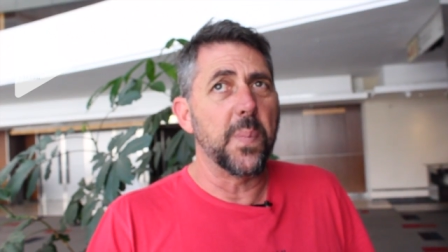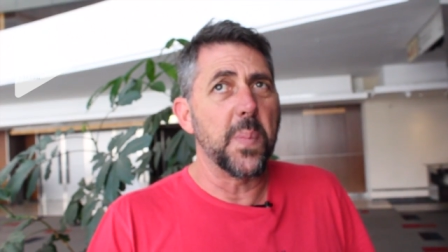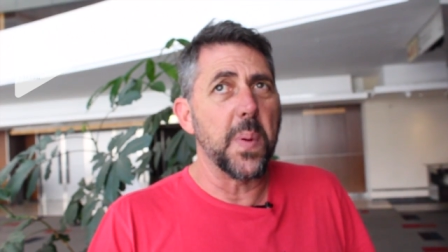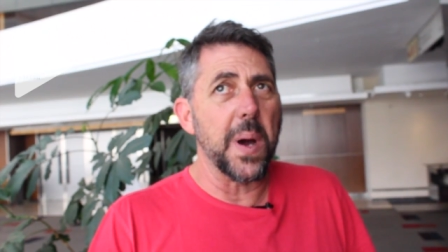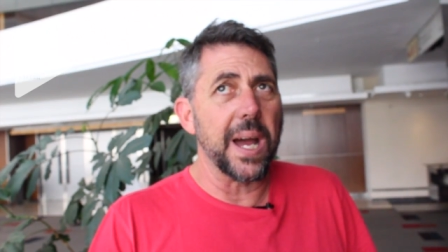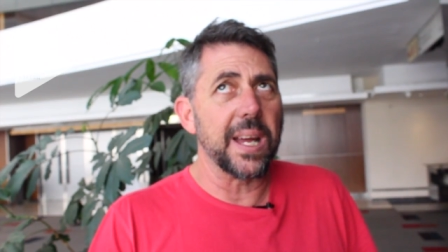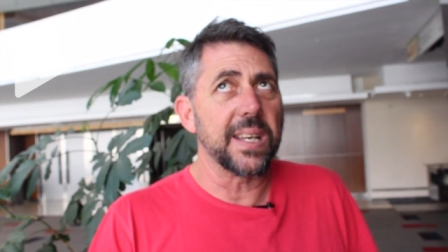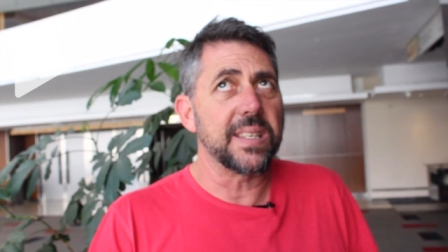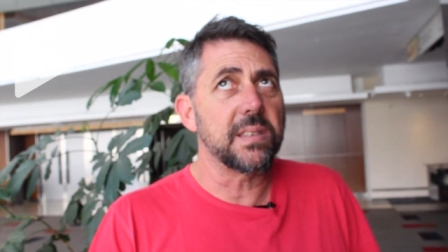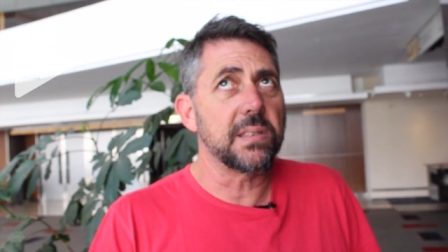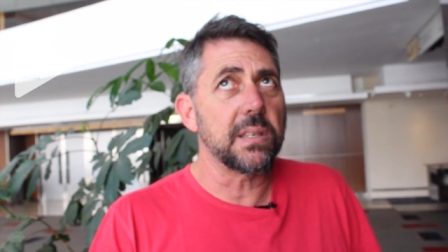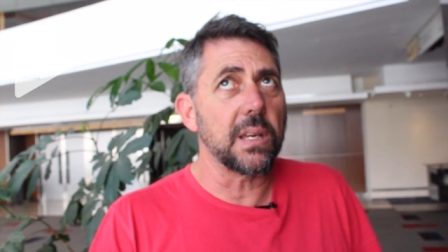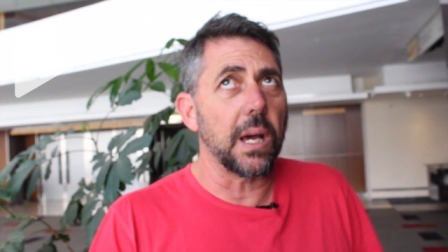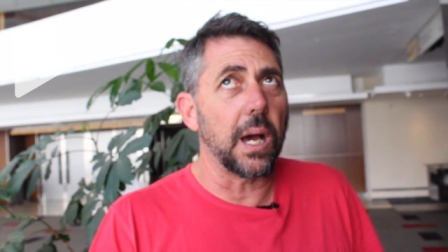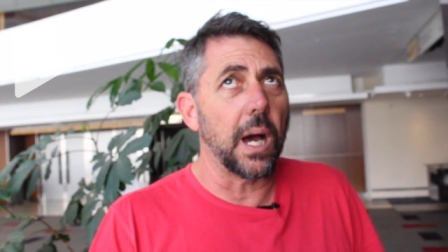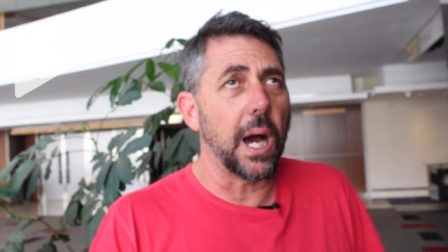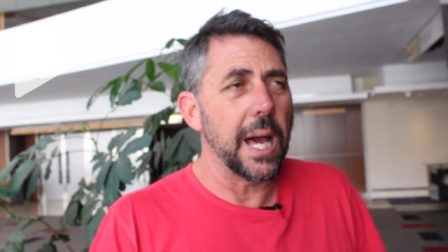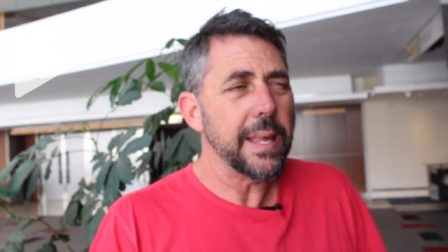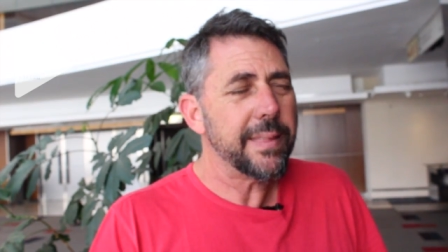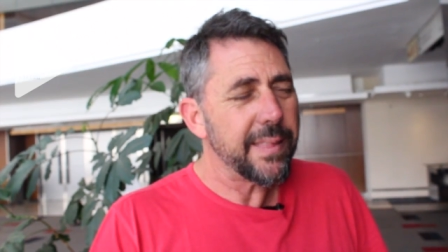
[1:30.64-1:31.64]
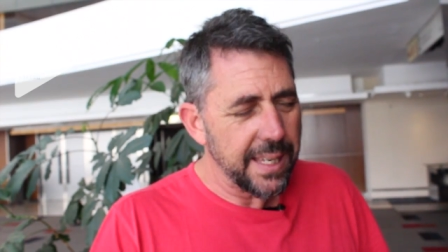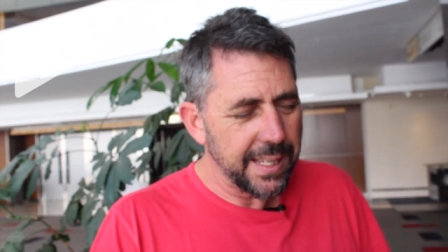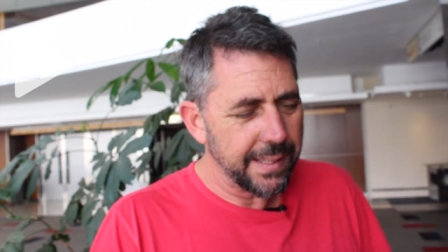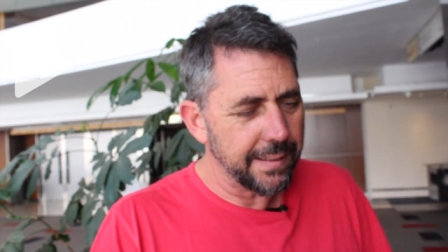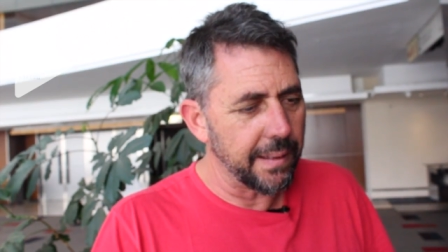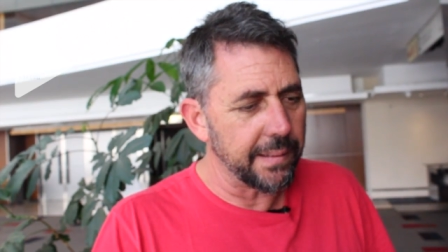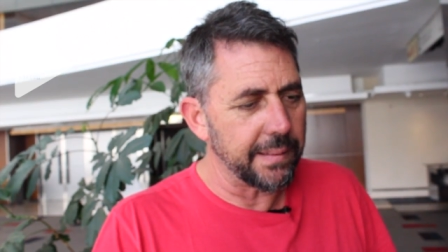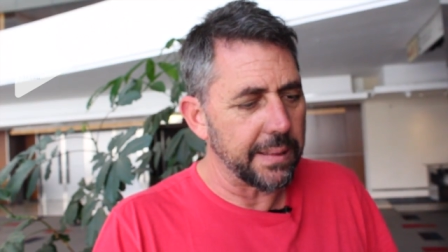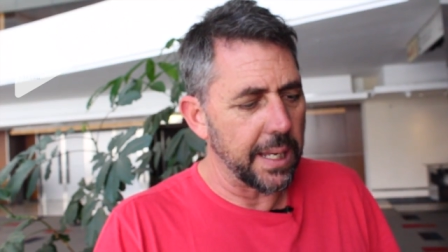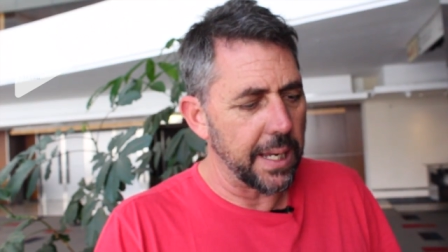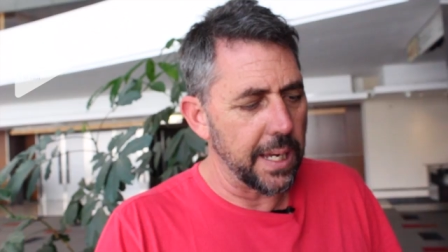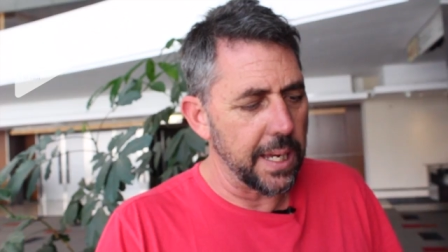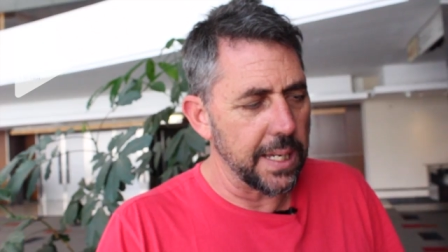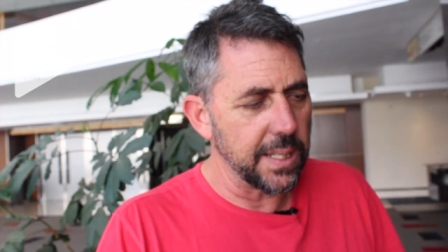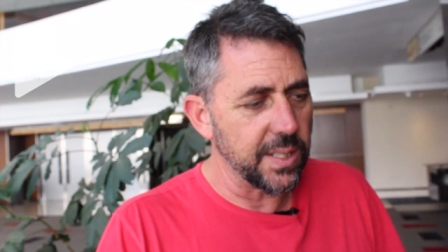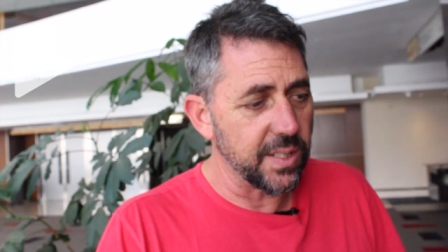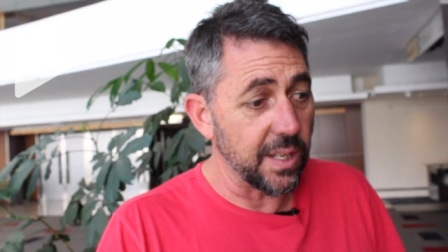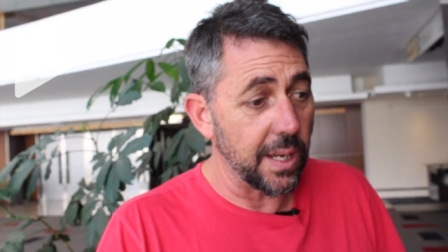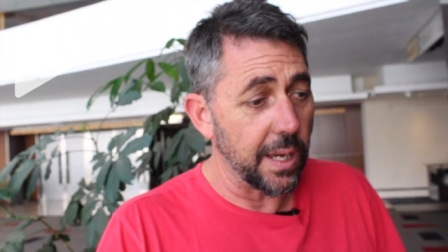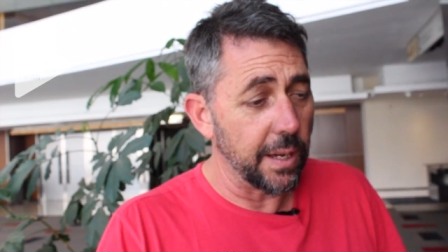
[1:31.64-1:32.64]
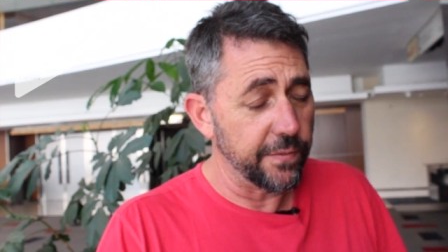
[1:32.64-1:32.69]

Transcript: but I think that there's